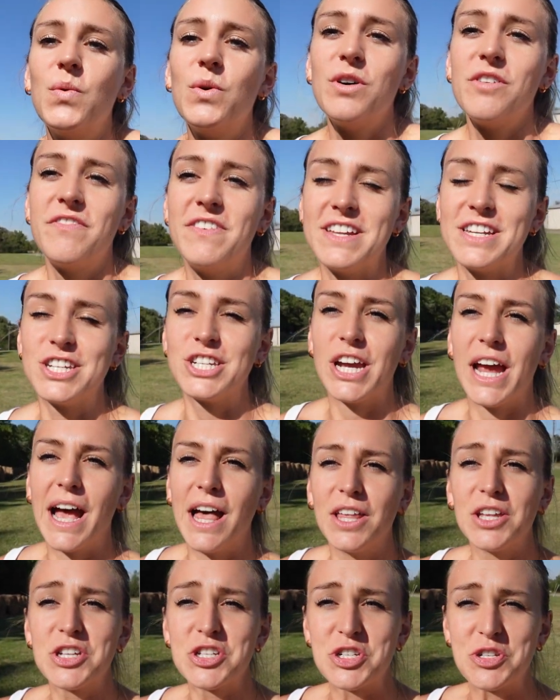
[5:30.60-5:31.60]
Wolf had
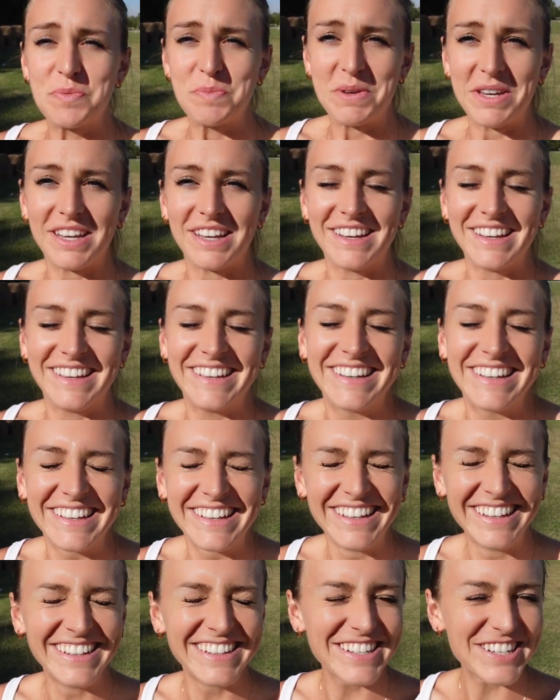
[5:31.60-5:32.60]
challenged me
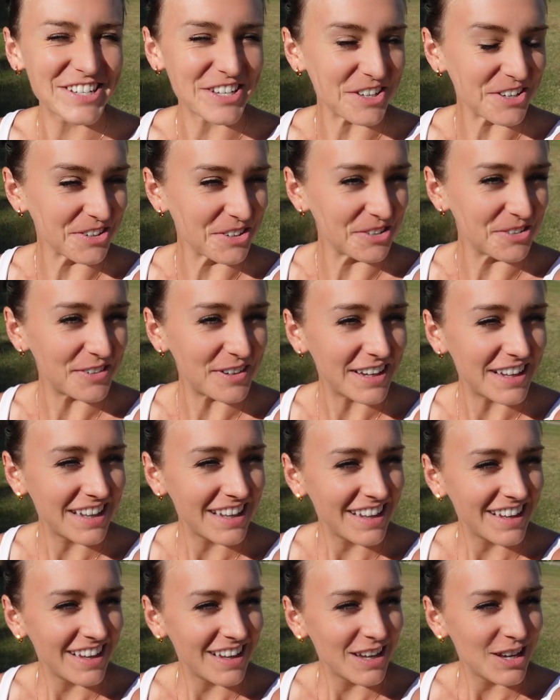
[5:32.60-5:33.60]
to
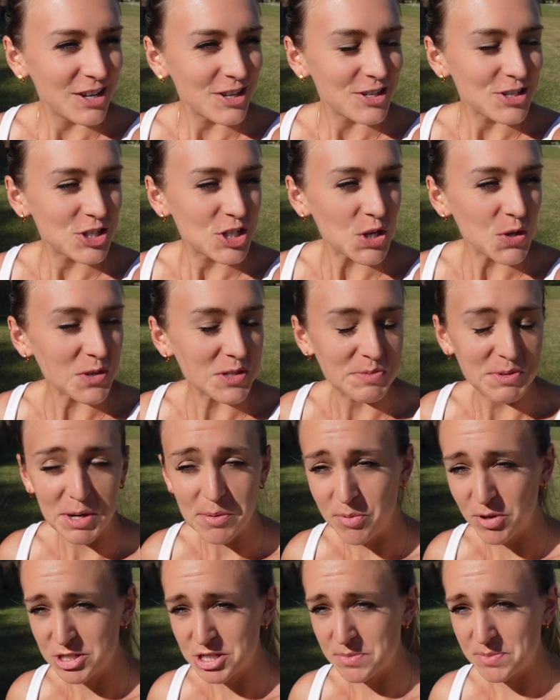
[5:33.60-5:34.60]
do as
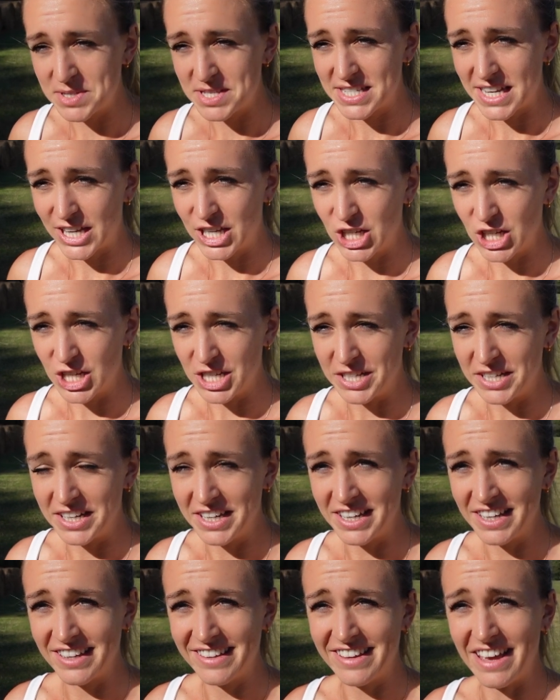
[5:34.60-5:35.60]
many push-ups as I could
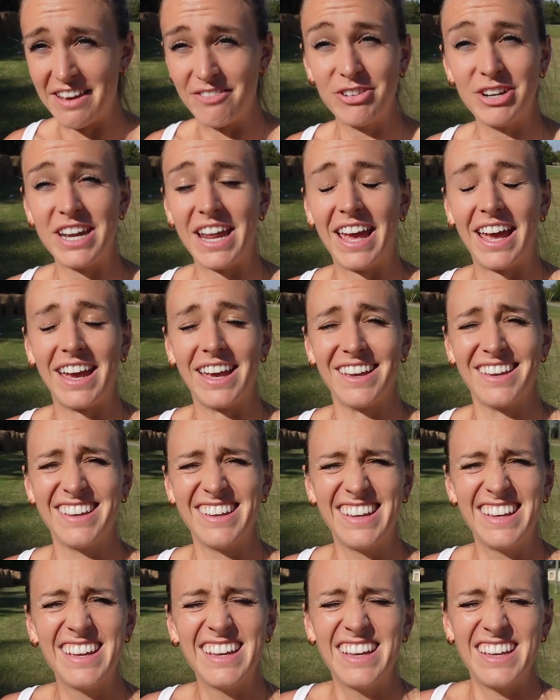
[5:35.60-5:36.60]
every day
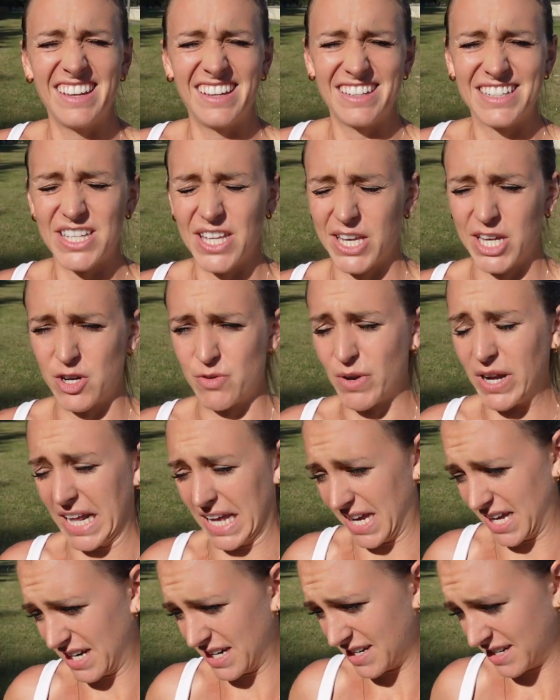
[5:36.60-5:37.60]
until I can run
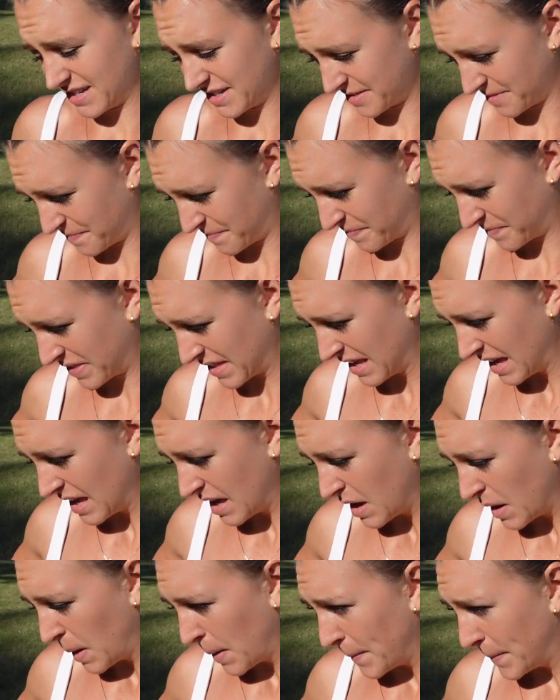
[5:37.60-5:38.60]
again.
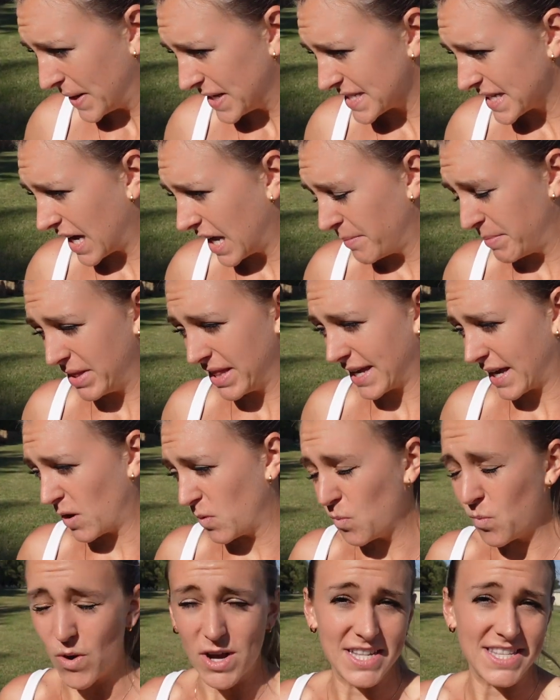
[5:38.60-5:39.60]
But it's gotta be like
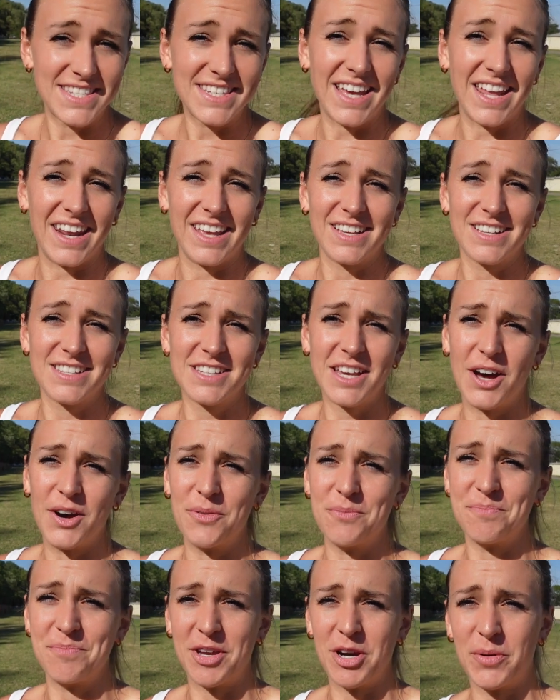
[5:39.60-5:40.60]
in one setting. So,
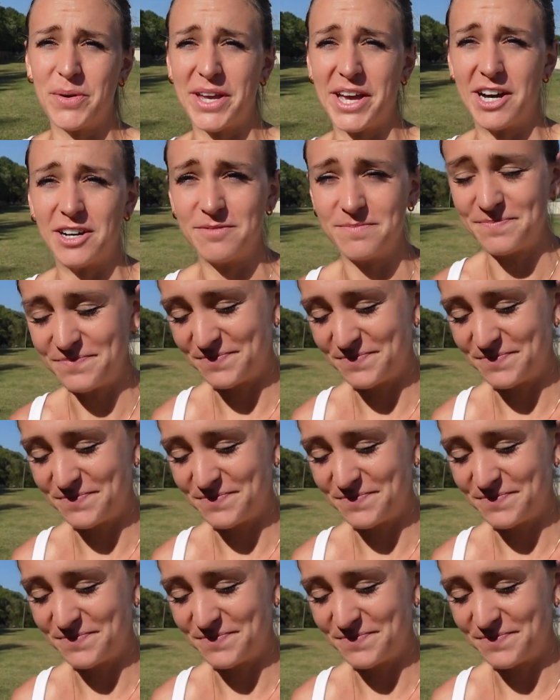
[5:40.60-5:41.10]
here we go.